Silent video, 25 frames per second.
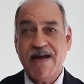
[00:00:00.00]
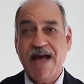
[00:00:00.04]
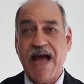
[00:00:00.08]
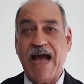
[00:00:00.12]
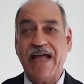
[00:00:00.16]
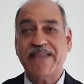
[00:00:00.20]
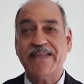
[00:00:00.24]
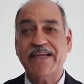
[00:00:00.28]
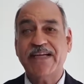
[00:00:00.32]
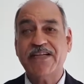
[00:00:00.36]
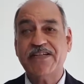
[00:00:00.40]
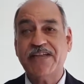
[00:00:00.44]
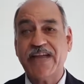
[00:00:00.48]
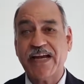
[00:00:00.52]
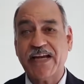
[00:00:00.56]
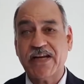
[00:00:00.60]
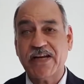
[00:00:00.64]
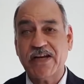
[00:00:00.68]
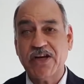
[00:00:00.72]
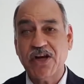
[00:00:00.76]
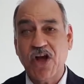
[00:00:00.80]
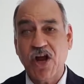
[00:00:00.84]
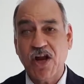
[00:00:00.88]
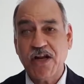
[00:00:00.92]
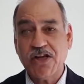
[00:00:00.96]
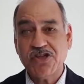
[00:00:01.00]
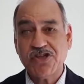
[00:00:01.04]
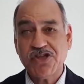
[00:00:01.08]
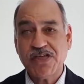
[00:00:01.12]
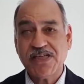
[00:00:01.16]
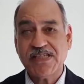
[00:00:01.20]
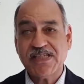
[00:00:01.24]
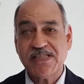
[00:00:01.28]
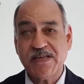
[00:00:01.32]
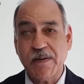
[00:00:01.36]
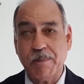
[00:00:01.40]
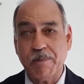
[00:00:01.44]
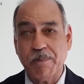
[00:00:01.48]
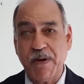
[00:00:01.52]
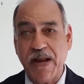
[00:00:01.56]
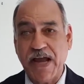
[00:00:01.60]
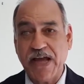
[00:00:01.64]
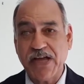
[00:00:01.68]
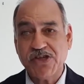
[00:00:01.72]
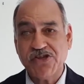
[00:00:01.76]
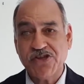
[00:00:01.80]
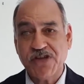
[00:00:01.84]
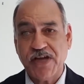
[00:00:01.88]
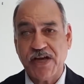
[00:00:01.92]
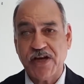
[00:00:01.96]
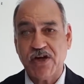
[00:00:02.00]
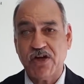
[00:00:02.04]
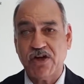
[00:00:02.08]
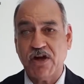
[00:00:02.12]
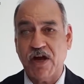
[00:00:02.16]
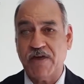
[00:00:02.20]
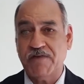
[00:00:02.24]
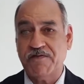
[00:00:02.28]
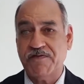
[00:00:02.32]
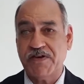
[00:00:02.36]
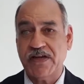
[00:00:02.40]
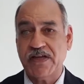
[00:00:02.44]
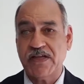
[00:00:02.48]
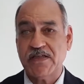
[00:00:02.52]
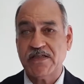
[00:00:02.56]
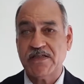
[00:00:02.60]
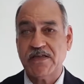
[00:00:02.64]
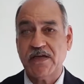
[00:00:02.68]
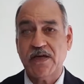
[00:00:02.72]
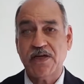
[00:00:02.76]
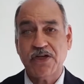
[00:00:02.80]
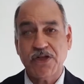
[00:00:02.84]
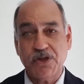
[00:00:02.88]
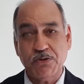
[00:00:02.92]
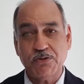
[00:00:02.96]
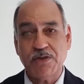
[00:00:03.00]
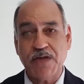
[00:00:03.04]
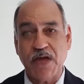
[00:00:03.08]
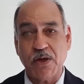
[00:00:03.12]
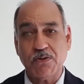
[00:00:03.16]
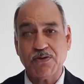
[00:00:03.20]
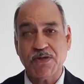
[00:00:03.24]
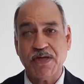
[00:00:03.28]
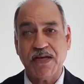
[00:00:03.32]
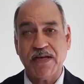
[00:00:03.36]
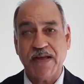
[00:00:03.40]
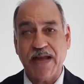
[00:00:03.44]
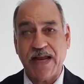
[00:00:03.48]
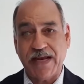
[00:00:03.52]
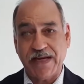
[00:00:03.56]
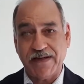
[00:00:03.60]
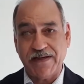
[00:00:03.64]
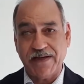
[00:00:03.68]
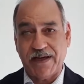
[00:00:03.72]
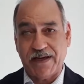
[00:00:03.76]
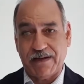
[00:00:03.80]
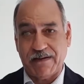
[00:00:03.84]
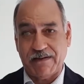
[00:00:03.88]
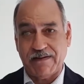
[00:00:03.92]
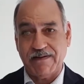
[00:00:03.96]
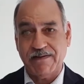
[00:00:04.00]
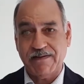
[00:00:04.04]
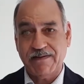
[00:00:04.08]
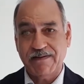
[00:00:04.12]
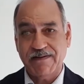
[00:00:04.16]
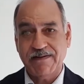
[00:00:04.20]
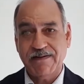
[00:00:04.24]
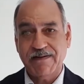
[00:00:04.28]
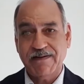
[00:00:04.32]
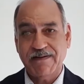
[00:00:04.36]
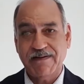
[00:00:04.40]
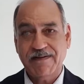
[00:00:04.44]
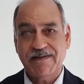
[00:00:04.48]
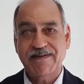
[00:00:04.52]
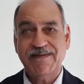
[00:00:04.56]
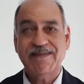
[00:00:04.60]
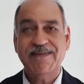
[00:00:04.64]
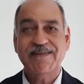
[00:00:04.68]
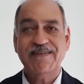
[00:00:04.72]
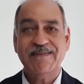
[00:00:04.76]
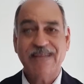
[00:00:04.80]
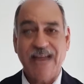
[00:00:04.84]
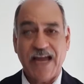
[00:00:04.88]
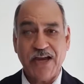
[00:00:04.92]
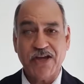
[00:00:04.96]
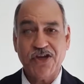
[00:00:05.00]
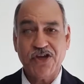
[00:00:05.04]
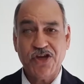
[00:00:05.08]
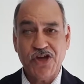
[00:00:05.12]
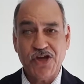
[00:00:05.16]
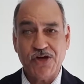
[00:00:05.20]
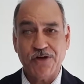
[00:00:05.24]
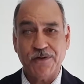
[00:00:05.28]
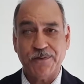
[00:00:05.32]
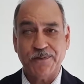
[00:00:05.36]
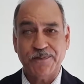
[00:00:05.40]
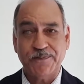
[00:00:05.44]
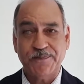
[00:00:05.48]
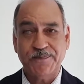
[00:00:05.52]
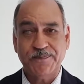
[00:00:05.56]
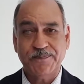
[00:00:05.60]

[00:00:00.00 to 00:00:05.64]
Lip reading: at the Technology Supply Chain Conference 2019. Thank you.